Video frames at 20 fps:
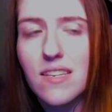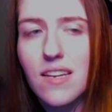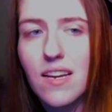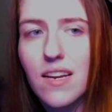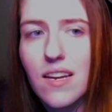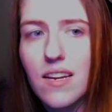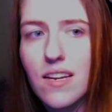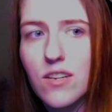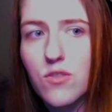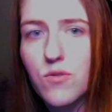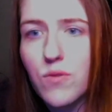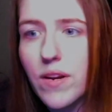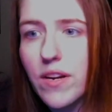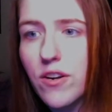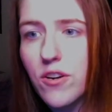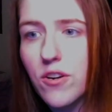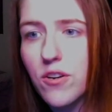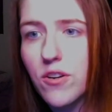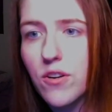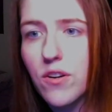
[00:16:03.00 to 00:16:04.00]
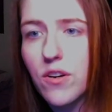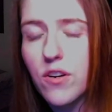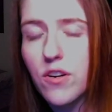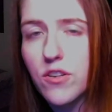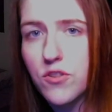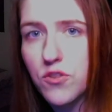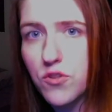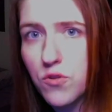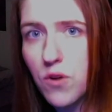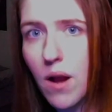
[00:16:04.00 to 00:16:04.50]

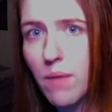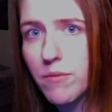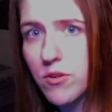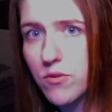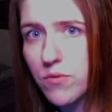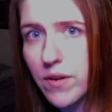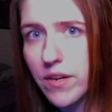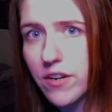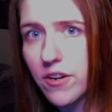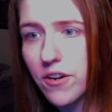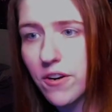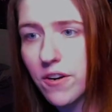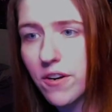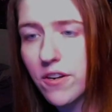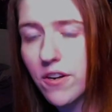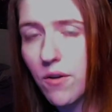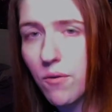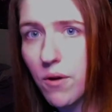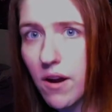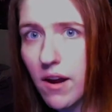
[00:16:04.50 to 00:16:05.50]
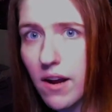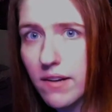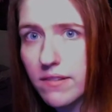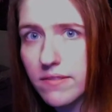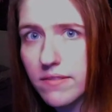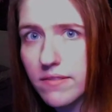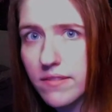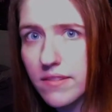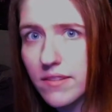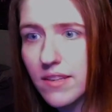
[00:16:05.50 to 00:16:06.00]
trauma trigger go off.
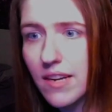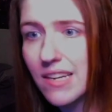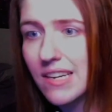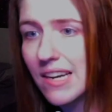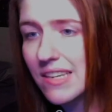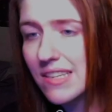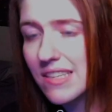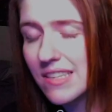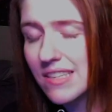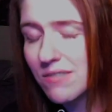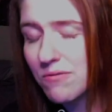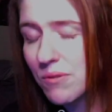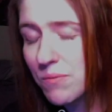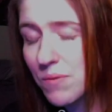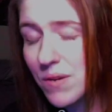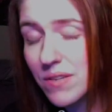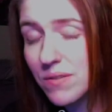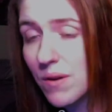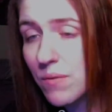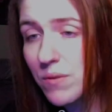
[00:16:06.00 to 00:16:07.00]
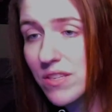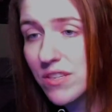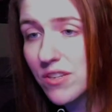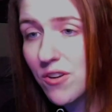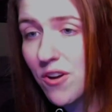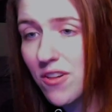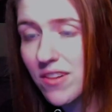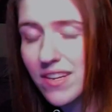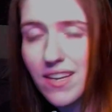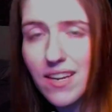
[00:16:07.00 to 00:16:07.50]
And I wasn't
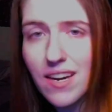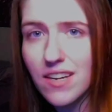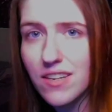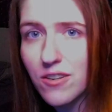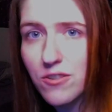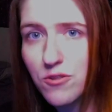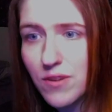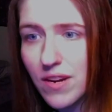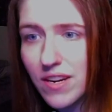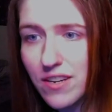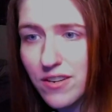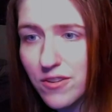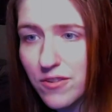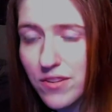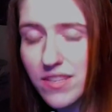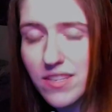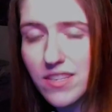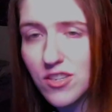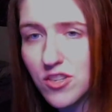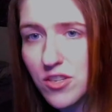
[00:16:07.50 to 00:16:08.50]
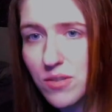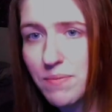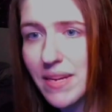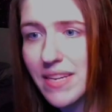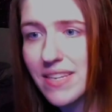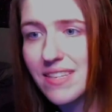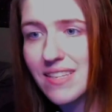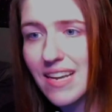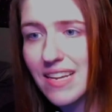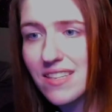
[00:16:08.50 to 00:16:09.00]
calling it, I don't try to do this, it just makes
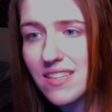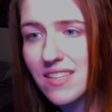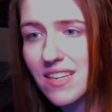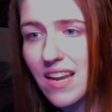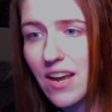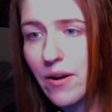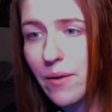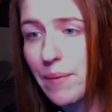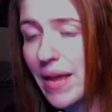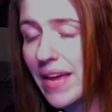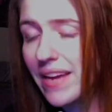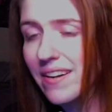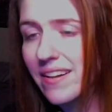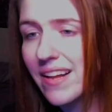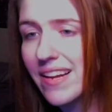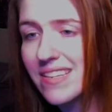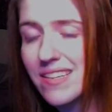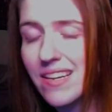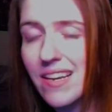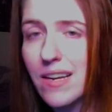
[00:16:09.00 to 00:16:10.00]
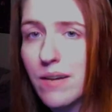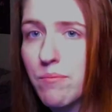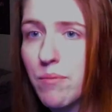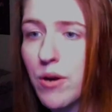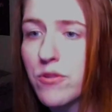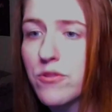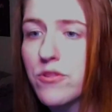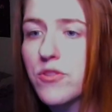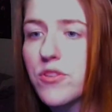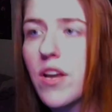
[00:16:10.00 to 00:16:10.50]
sense, and now I'm analyzing it in
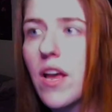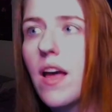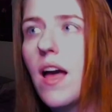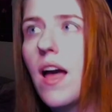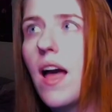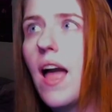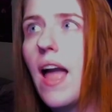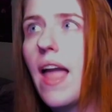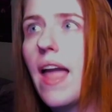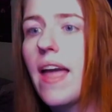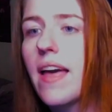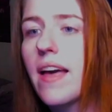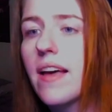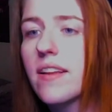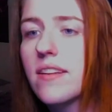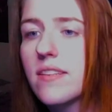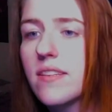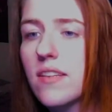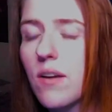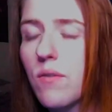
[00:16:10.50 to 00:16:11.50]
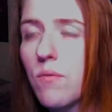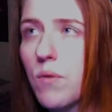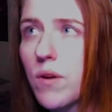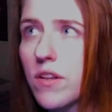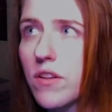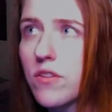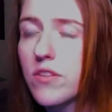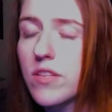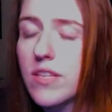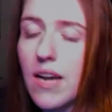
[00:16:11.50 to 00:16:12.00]
post. And one of
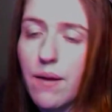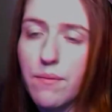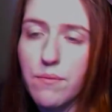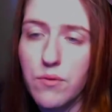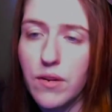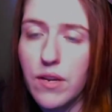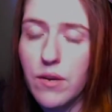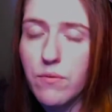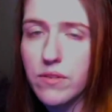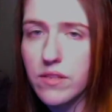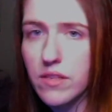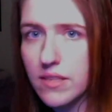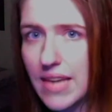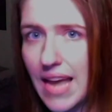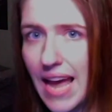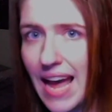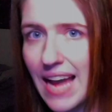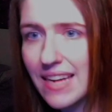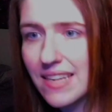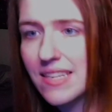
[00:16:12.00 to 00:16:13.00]
those times when he was attacked,